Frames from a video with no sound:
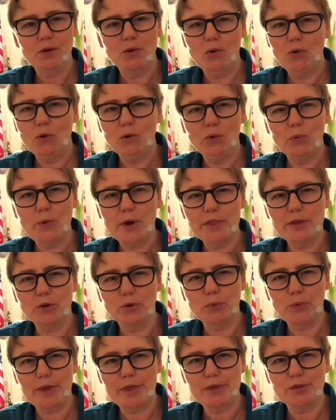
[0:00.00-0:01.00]
or whether
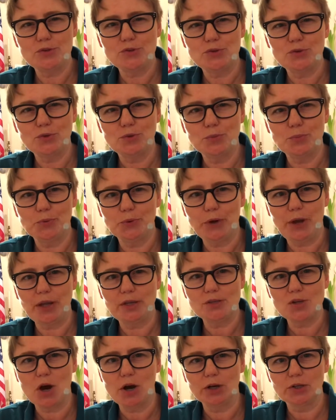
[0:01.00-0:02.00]
we should
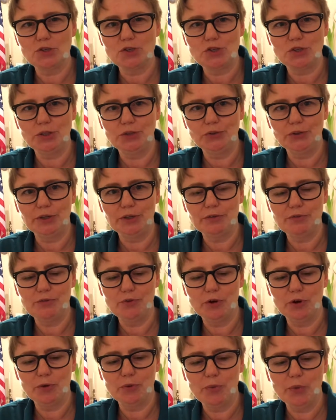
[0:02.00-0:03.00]
praise our children
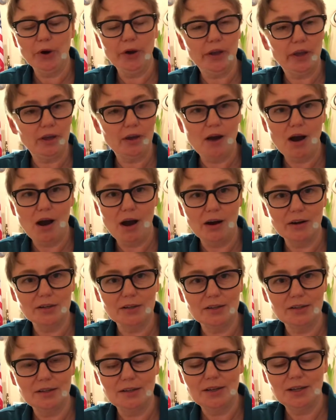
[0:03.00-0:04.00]
for working hard,
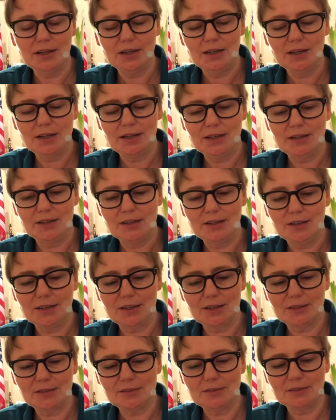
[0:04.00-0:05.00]

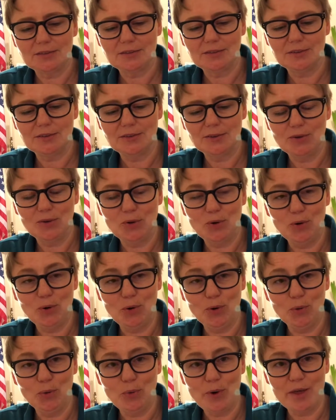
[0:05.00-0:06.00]

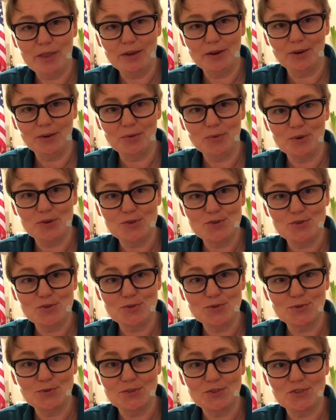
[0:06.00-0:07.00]
or whether we
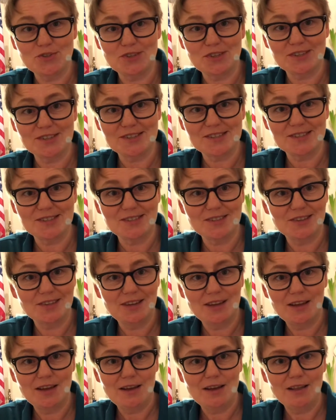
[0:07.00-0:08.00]
should just
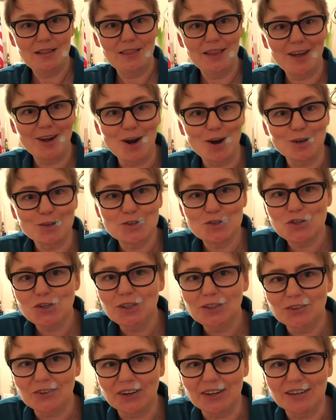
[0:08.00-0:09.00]
let our
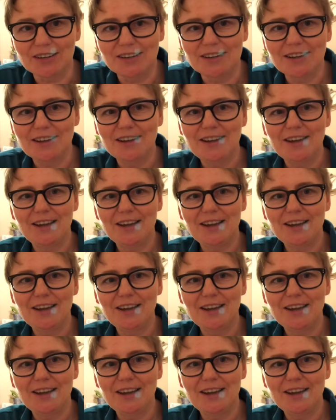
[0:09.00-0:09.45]
children